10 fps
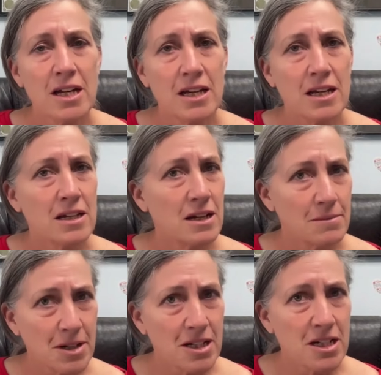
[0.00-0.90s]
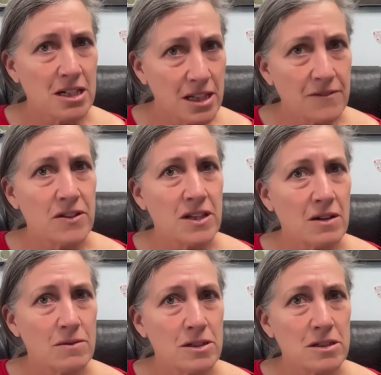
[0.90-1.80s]
And I'm not going to live in
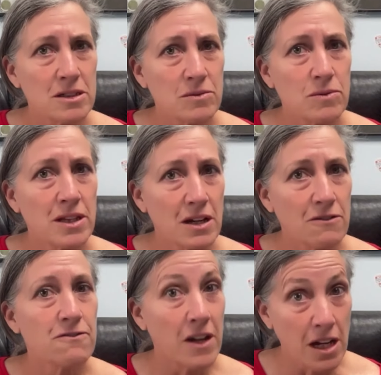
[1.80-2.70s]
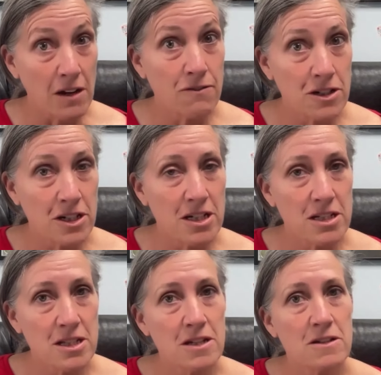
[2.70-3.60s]
that world without fighting for it.
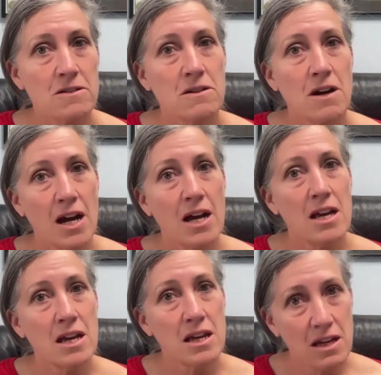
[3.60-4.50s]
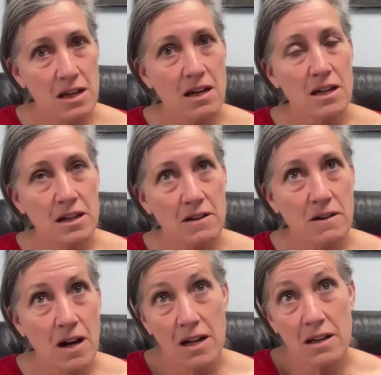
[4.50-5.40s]
So I, you know,
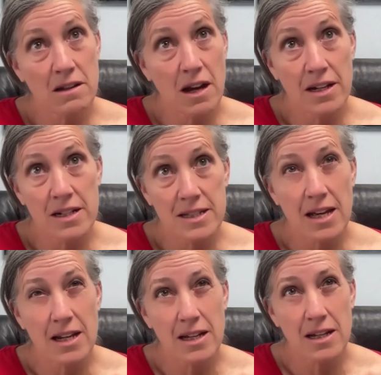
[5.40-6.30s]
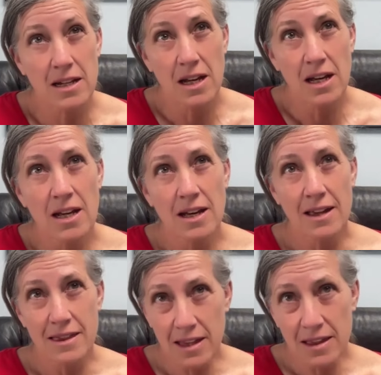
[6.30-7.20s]
I, I decided I
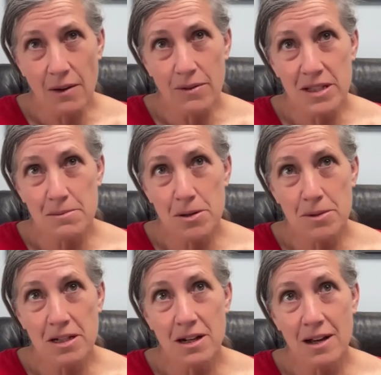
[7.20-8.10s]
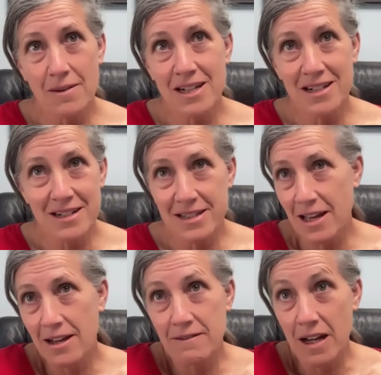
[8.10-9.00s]
think that was a moment I didn't
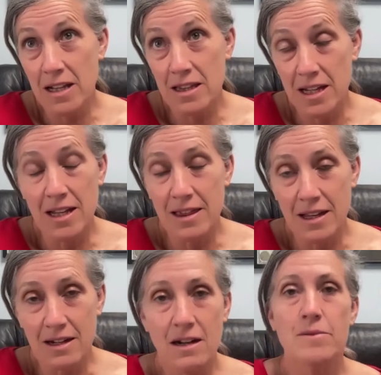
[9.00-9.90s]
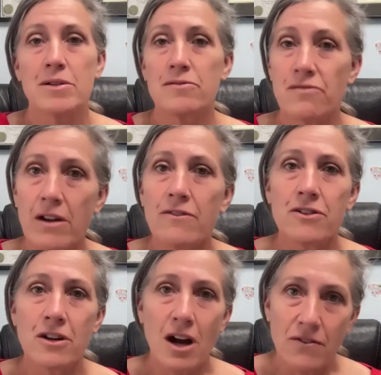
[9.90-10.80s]
decide right then and there I would run
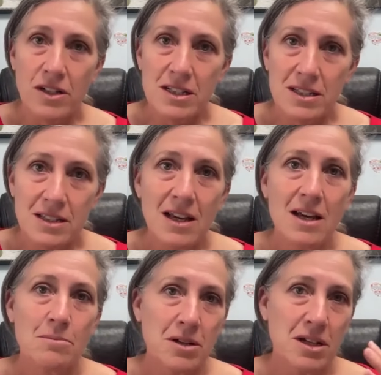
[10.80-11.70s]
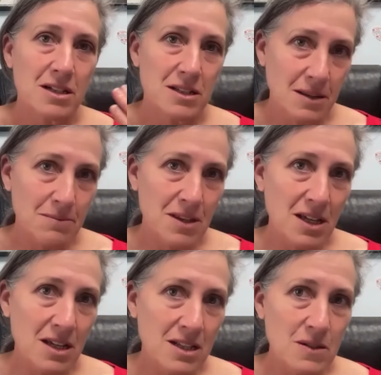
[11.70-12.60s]
for office, but
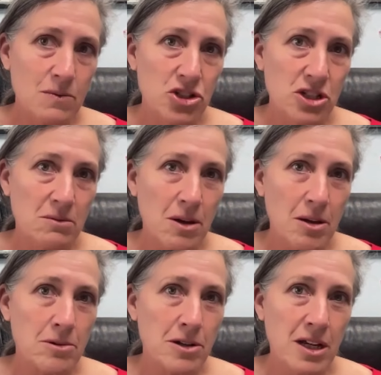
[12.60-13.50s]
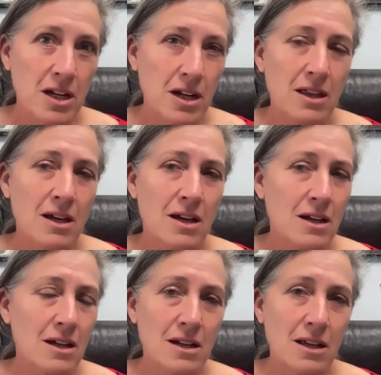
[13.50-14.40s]
something switched in my brain and I
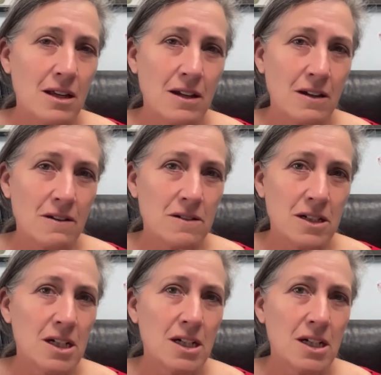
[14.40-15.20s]
thought, you know,